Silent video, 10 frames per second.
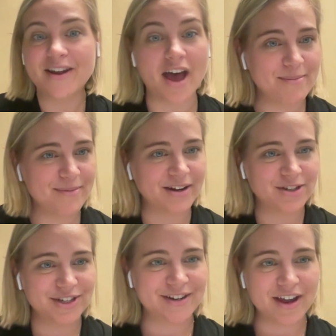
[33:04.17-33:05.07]
I'm
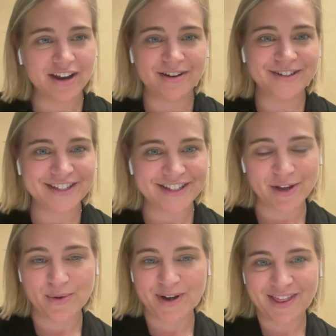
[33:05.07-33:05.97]
actually not here to sell
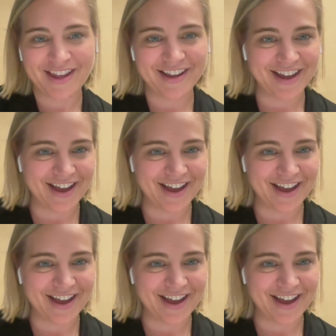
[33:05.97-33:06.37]
you anything.